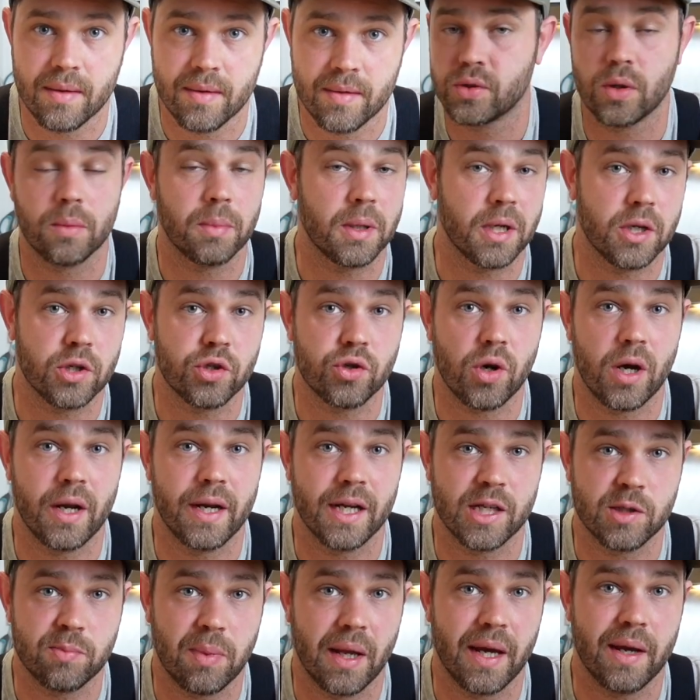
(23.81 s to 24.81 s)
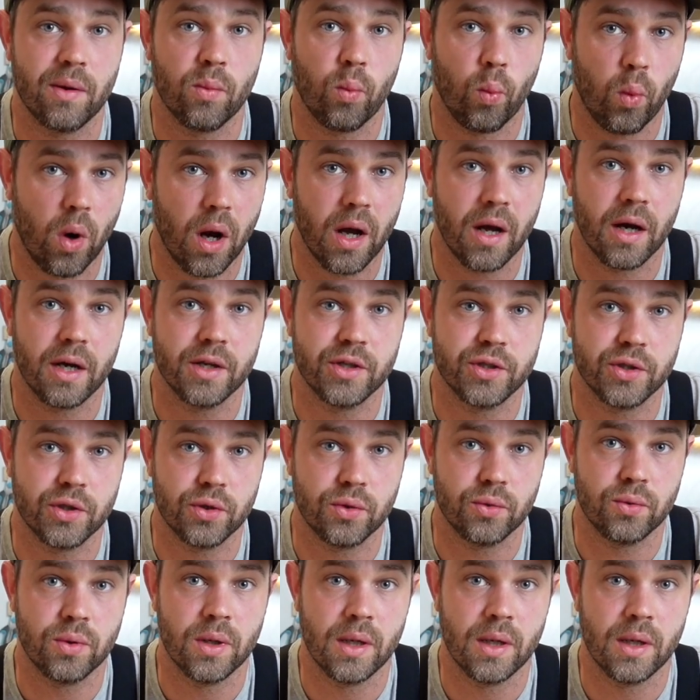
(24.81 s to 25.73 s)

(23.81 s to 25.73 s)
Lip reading: So I'm going to try and explain why I do,